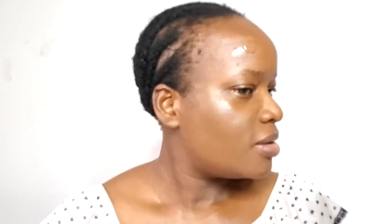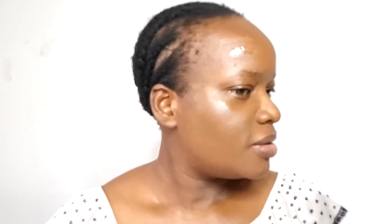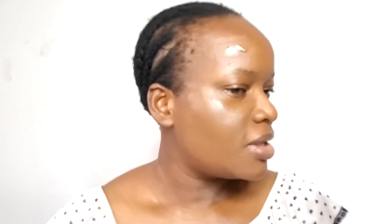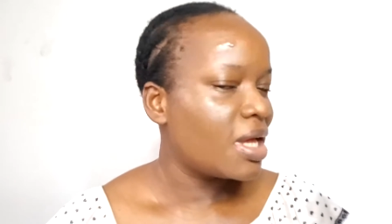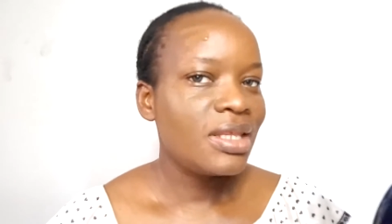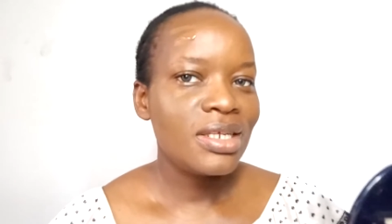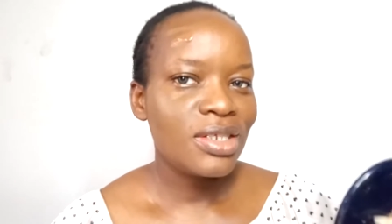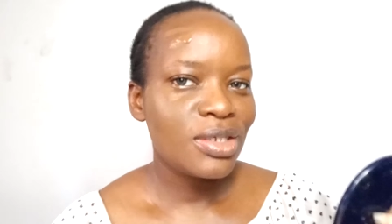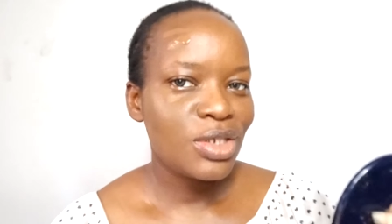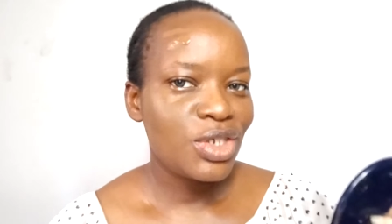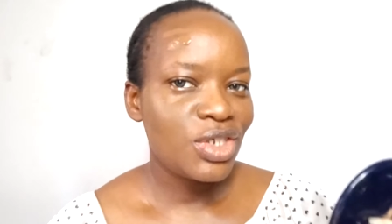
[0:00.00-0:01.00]
I think
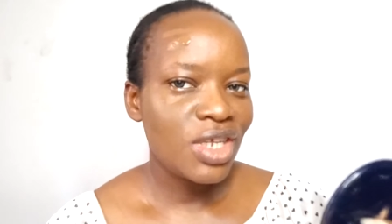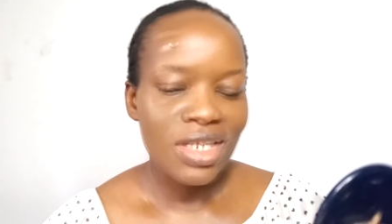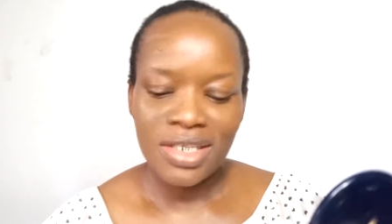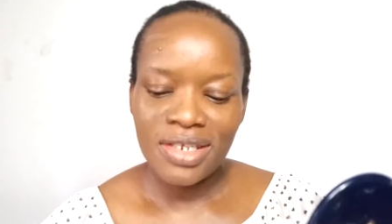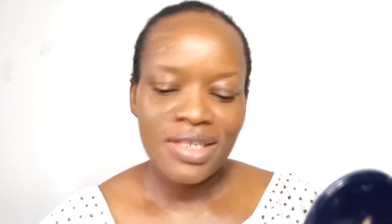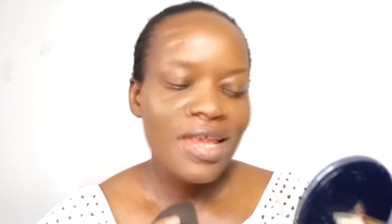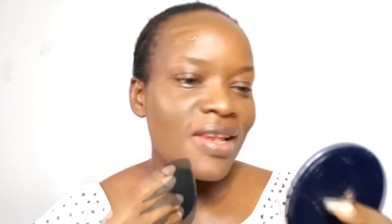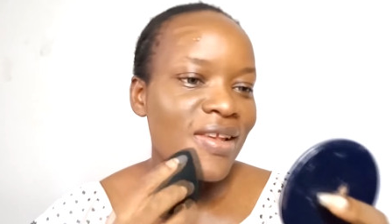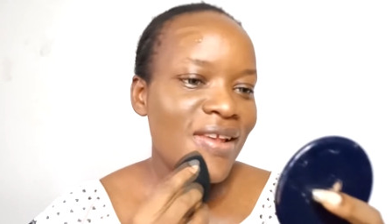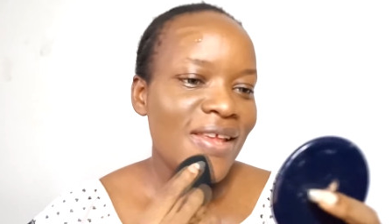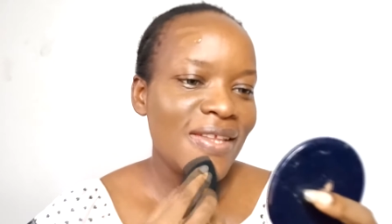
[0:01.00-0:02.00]
the shade is a
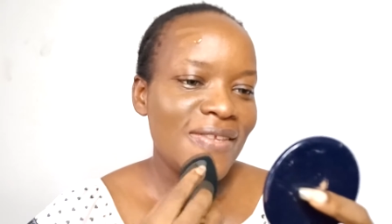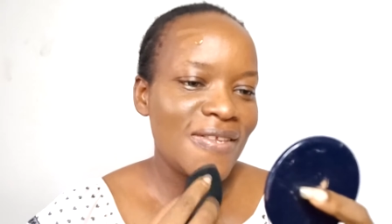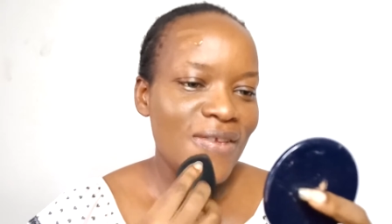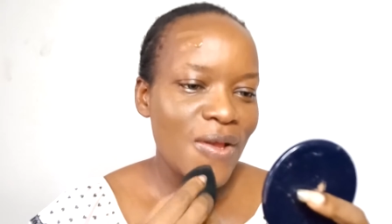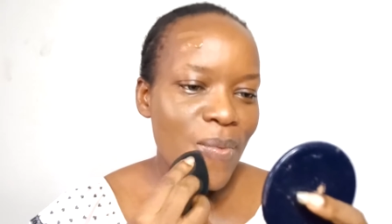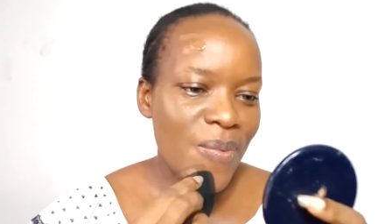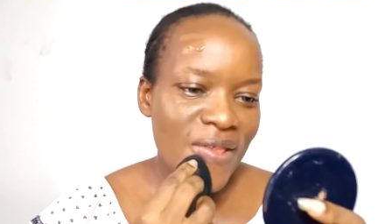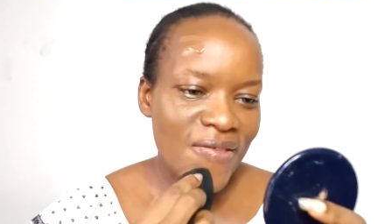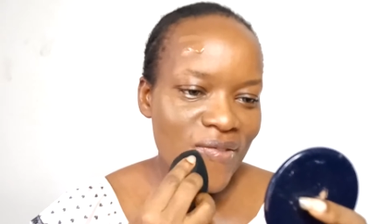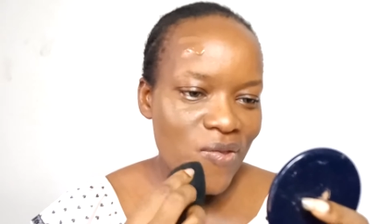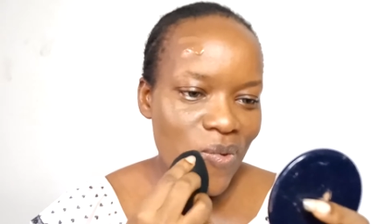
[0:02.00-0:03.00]
little bit
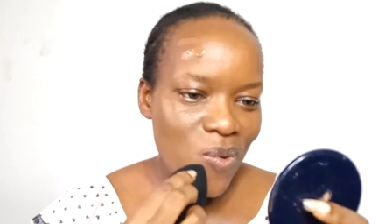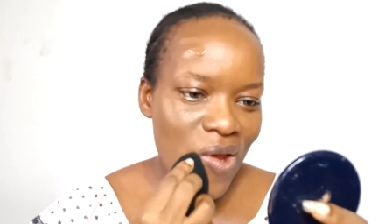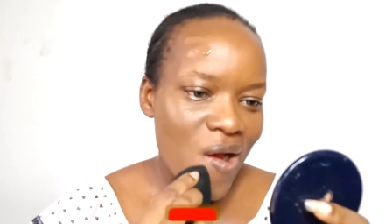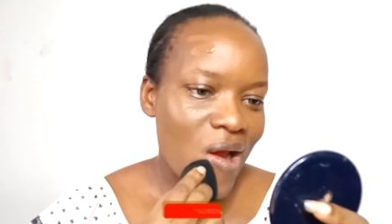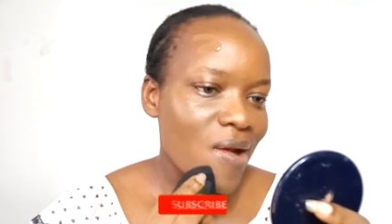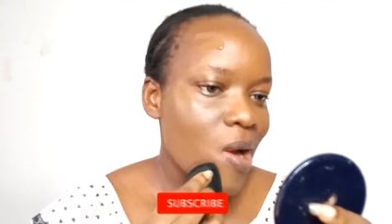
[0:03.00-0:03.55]
too dark,